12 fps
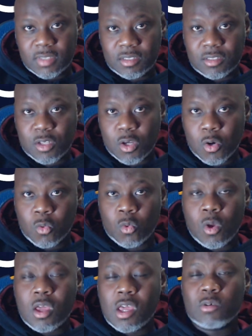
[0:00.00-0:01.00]
So
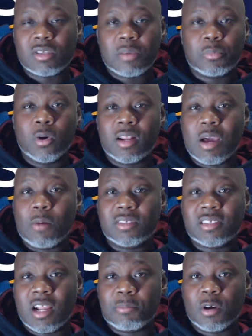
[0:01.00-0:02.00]
it was important that we
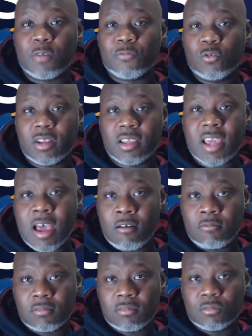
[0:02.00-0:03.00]
set up her root account,
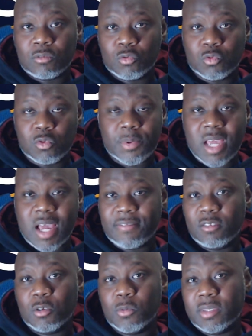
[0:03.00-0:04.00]
do what we have to
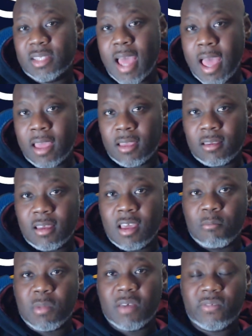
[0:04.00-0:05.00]
do with that,
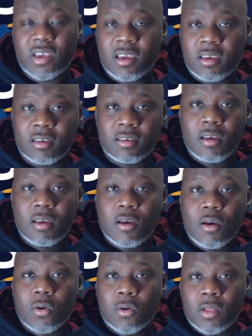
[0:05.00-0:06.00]
MFA,
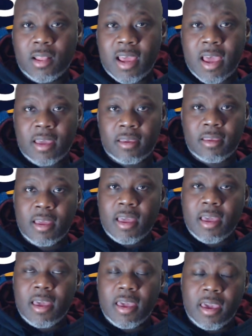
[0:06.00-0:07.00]
all of that.
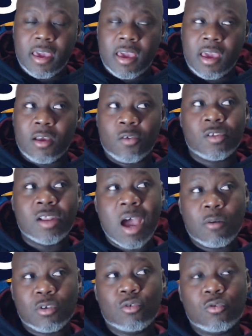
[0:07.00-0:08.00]
And now
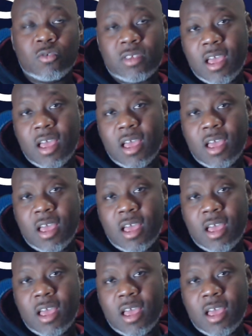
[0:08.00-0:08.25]
when you use the